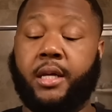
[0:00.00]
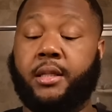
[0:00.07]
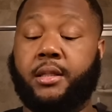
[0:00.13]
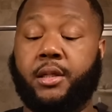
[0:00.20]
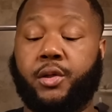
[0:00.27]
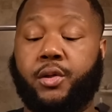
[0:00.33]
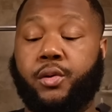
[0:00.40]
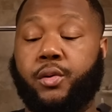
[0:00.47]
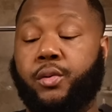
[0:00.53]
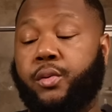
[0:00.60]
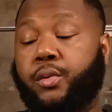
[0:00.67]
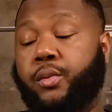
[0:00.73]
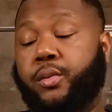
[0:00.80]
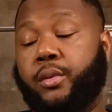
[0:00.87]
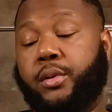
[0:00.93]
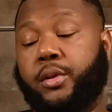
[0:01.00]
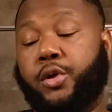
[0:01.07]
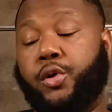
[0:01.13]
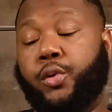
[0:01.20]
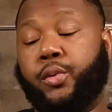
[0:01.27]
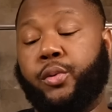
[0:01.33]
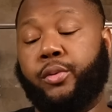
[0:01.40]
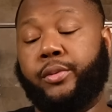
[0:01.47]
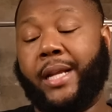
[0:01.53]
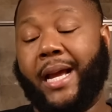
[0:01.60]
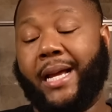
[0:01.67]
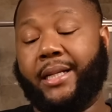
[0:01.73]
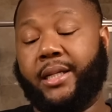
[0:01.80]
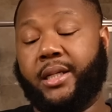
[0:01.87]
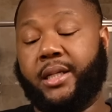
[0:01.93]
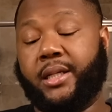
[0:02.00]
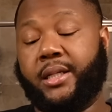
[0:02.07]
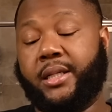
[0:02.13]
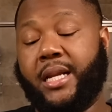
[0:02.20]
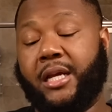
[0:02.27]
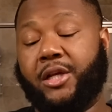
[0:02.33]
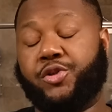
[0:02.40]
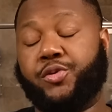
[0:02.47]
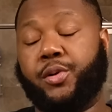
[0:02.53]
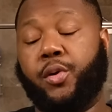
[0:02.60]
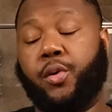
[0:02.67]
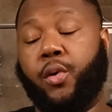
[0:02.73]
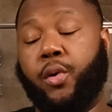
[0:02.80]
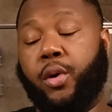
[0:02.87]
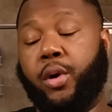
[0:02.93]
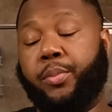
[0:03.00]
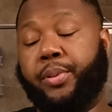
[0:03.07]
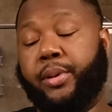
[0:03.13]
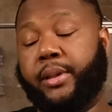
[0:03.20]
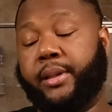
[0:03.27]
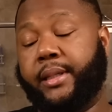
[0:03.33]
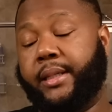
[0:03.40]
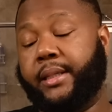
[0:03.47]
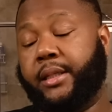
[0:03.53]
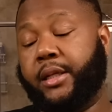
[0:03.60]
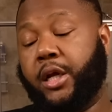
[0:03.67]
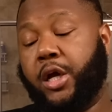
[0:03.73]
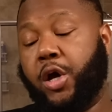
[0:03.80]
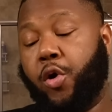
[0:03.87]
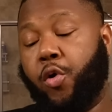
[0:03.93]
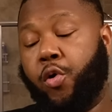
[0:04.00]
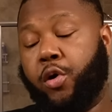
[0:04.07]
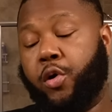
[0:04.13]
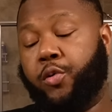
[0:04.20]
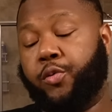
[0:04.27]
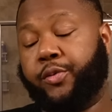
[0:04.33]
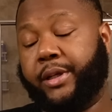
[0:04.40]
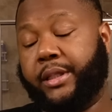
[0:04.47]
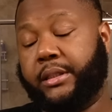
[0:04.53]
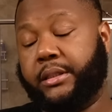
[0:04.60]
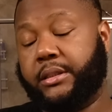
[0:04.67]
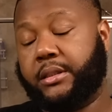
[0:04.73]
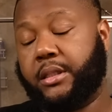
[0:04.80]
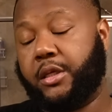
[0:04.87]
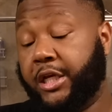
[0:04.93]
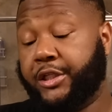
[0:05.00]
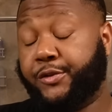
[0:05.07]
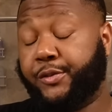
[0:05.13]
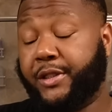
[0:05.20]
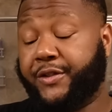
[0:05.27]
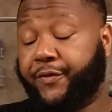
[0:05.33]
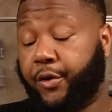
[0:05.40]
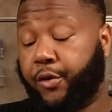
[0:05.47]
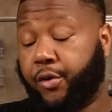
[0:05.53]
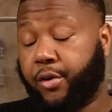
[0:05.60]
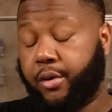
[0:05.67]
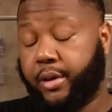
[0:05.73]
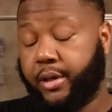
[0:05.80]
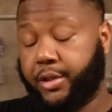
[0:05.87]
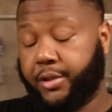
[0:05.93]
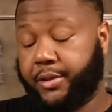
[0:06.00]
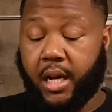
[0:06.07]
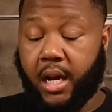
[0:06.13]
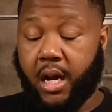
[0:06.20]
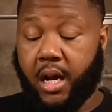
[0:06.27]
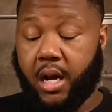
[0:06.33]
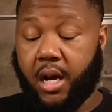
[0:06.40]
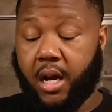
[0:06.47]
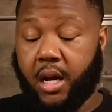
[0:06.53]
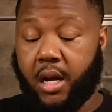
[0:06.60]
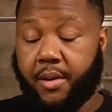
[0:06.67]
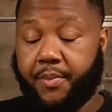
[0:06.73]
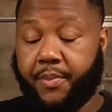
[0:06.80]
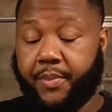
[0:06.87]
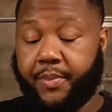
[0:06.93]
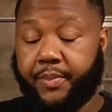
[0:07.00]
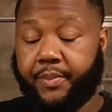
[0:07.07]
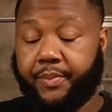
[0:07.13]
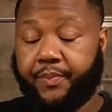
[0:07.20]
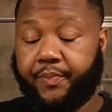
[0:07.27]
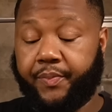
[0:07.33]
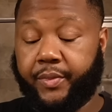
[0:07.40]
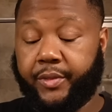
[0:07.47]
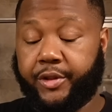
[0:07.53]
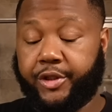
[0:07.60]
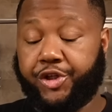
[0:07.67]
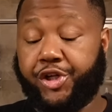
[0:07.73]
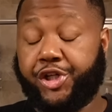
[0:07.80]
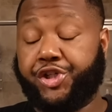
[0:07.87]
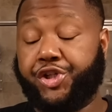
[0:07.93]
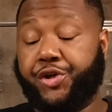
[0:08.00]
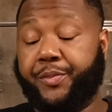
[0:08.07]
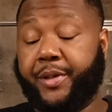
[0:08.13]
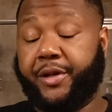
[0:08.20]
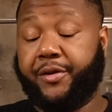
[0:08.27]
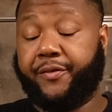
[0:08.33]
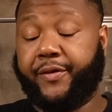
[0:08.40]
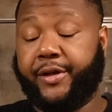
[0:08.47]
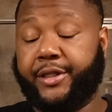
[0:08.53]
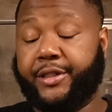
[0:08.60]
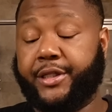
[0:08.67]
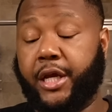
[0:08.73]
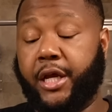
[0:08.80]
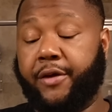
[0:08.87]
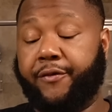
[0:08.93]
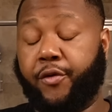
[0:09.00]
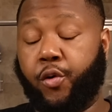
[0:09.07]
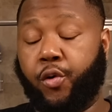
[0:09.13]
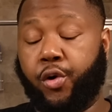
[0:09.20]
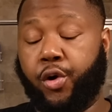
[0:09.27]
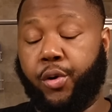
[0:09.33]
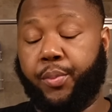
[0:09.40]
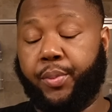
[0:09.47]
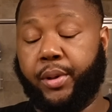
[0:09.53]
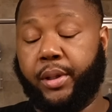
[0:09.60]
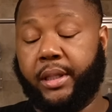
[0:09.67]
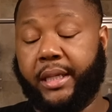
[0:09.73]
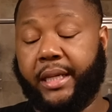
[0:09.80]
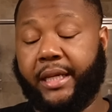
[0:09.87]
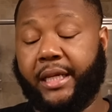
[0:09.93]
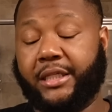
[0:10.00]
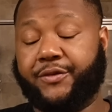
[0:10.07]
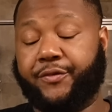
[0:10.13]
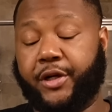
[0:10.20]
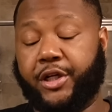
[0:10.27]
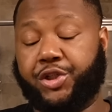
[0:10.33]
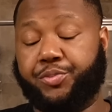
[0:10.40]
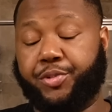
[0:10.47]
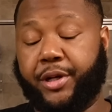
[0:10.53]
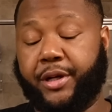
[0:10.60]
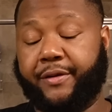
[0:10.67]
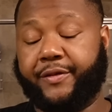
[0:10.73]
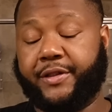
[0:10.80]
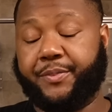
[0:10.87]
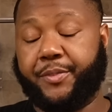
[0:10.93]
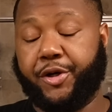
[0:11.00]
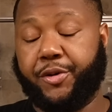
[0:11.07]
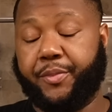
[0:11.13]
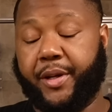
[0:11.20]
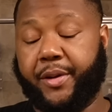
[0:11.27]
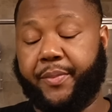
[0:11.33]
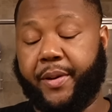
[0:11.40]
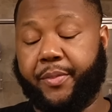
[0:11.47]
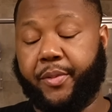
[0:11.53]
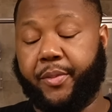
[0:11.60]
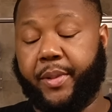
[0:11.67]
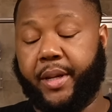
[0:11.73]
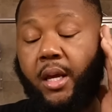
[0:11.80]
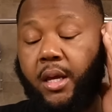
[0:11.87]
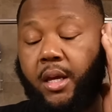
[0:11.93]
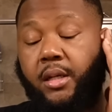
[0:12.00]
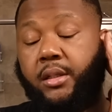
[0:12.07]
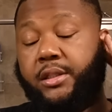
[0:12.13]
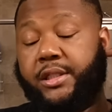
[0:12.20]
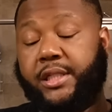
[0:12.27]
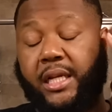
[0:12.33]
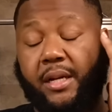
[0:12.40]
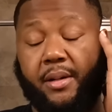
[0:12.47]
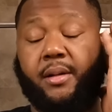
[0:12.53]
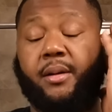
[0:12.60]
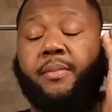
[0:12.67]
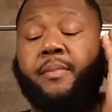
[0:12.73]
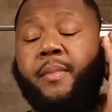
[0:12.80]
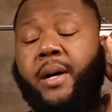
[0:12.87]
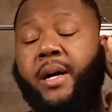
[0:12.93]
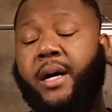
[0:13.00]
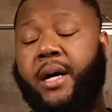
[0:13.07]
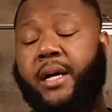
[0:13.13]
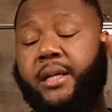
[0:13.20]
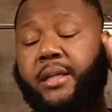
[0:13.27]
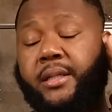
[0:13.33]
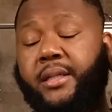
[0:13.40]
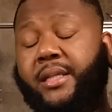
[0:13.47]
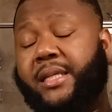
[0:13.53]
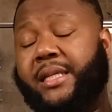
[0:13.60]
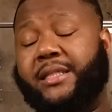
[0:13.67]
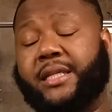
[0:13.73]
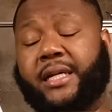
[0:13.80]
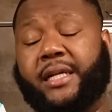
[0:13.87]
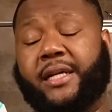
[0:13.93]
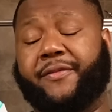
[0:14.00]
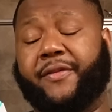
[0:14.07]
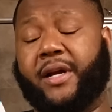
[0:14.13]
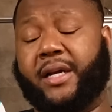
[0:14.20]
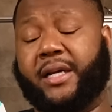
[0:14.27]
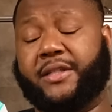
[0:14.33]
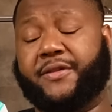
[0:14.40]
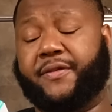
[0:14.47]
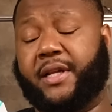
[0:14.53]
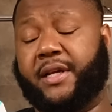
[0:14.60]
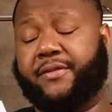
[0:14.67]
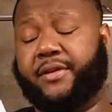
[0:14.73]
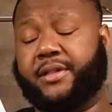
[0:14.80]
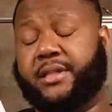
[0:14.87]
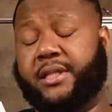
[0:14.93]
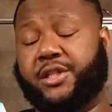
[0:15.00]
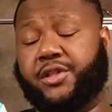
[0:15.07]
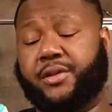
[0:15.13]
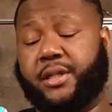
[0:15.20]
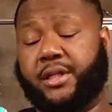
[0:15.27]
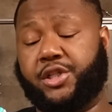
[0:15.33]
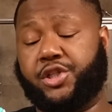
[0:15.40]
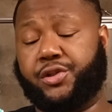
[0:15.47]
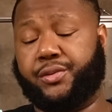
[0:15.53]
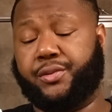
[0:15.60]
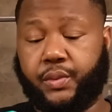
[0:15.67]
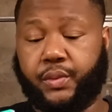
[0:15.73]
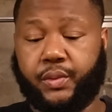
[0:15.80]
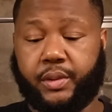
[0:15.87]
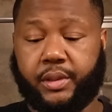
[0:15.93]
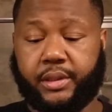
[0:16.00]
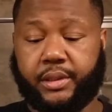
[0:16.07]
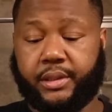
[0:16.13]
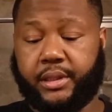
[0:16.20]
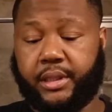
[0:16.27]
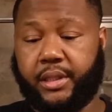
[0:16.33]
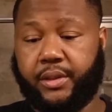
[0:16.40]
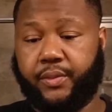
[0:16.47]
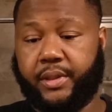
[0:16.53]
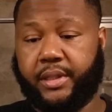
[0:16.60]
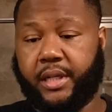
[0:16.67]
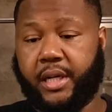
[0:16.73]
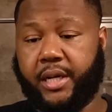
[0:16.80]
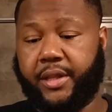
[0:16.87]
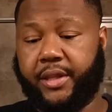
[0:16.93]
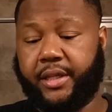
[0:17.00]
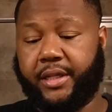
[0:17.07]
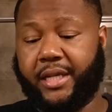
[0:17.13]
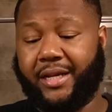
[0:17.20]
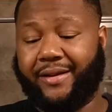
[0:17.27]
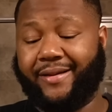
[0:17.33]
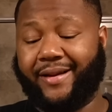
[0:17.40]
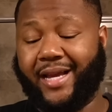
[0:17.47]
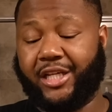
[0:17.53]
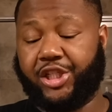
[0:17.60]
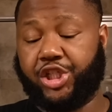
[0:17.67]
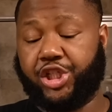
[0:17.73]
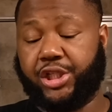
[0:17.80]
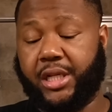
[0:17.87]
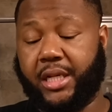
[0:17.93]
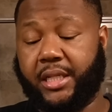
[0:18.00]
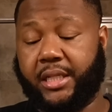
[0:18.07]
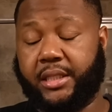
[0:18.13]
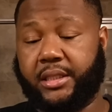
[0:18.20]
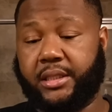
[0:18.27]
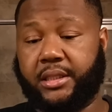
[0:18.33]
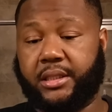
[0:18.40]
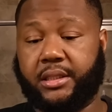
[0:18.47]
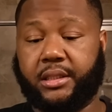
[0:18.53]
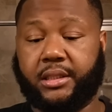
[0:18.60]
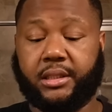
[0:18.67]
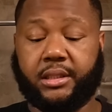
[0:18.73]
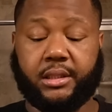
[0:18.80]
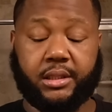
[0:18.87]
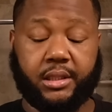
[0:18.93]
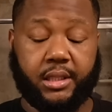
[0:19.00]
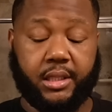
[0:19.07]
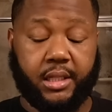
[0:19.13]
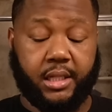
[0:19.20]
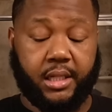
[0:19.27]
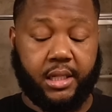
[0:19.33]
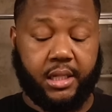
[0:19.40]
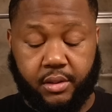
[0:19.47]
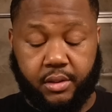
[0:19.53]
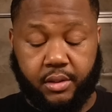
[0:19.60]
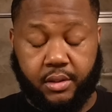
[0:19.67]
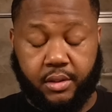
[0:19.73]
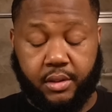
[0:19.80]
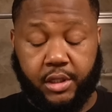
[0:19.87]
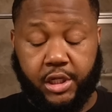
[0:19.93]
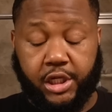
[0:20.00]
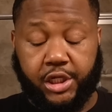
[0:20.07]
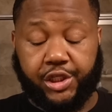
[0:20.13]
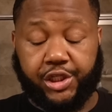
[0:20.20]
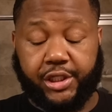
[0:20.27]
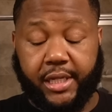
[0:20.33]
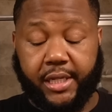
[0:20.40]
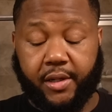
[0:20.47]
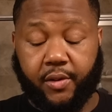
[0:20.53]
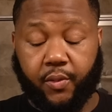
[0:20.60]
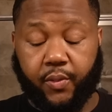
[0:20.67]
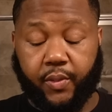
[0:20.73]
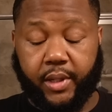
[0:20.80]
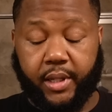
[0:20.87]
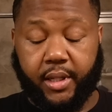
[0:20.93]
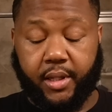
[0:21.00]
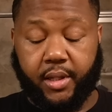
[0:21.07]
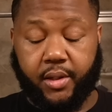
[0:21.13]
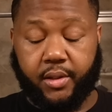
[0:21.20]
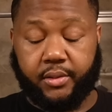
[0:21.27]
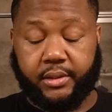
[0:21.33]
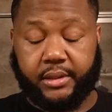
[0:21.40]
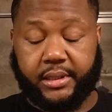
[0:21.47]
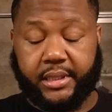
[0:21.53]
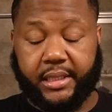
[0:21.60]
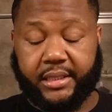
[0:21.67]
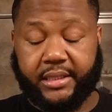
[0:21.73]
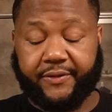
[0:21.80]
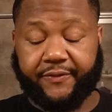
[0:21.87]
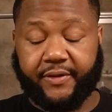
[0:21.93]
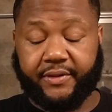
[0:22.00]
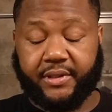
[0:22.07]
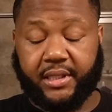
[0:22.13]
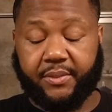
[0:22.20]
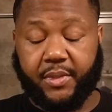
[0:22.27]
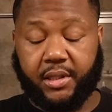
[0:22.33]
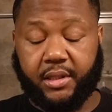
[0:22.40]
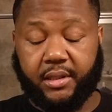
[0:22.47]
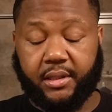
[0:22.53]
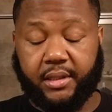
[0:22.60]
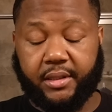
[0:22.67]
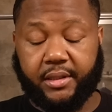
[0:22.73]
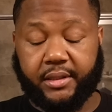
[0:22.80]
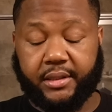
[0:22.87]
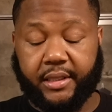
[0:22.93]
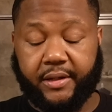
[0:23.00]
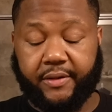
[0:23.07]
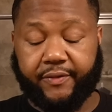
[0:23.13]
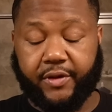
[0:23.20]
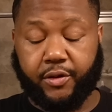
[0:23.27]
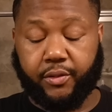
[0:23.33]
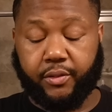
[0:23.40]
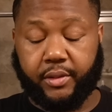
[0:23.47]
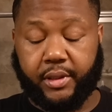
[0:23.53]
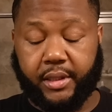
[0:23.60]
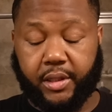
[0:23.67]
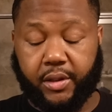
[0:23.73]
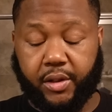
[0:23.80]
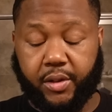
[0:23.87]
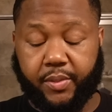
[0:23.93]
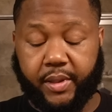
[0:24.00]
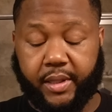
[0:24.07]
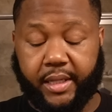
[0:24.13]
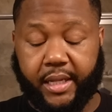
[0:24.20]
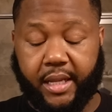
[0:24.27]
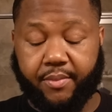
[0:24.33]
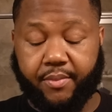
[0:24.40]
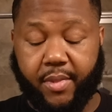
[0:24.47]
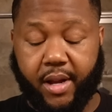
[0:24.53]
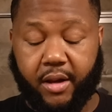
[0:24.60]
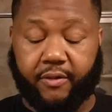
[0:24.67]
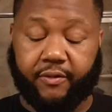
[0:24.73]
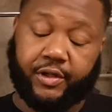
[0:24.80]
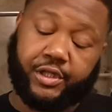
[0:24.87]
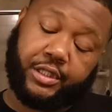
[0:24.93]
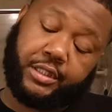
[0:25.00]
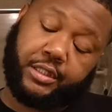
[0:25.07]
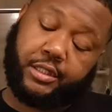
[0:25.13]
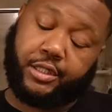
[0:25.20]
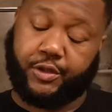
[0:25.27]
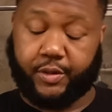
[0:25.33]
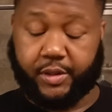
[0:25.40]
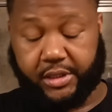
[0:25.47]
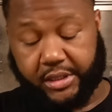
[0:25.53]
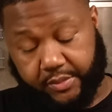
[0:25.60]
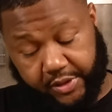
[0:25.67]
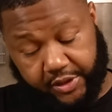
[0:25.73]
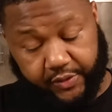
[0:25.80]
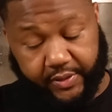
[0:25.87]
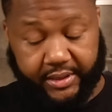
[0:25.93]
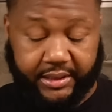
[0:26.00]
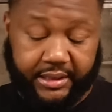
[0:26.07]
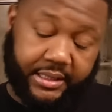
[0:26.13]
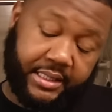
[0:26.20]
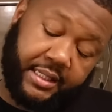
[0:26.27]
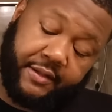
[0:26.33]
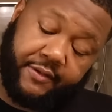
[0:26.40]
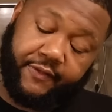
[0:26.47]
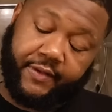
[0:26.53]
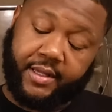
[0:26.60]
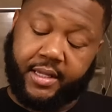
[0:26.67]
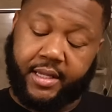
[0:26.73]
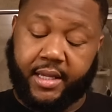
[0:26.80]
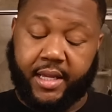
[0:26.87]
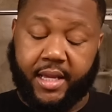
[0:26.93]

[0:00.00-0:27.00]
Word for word: The Guru Nanda Natural Oil Pulling Oral Rinse. Switch for oral health. Traditional benefits of oil pulling is fresh breath, spearmint, peppermint, cinnamon. These are the different, I guess, flavors that you can choose. Let's see, what are the directions? Shake well, 10 to 15 milliliters of the Guru Nanda oil pulling and mild, gently switch in between teeth.